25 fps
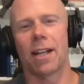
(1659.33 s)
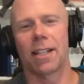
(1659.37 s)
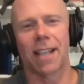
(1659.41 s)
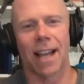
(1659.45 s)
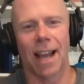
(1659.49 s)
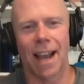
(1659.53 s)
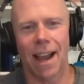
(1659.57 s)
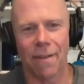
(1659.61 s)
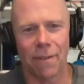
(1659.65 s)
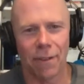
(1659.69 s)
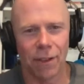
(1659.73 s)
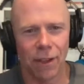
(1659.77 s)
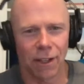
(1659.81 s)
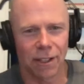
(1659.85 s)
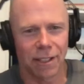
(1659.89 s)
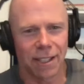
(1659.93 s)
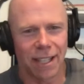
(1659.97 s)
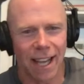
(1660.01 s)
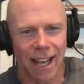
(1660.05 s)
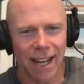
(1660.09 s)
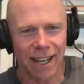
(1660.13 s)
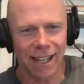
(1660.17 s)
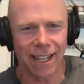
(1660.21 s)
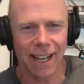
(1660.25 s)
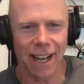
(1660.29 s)
I haven't looked
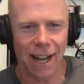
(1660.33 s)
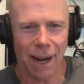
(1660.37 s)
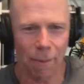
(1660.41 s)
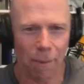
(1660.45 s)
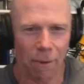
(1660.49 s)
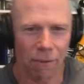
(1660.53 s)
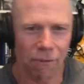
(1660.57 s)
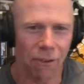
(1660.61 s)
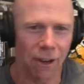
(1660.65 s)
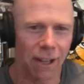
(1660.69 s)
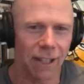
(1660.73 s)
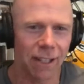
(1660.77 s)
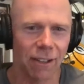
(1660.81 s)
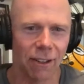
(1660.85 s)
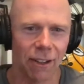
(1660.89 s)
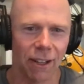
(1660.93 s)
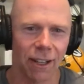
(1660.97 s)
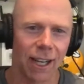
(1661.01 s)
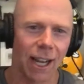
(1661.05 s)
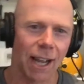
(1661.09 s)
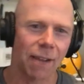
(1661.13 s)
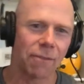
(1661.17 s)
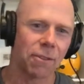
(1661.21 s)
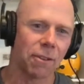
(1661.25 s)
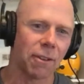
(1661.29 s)
at it yet. I'm afraid to look
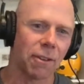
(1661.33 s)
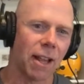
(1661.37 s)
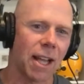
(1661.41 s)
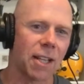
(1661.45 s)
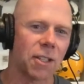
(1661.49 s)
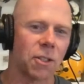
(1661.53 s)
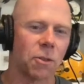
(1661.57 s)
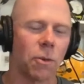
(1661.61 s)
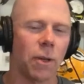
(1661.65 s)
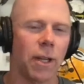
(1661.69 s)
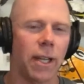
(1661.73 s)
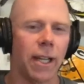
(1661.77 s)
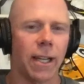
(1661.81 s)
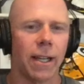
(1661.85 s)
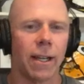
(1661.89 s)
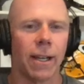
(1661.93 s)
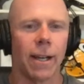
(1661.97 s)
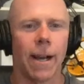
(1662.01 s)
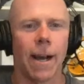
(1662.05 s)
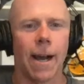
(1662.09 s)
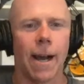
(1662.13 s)
after last week.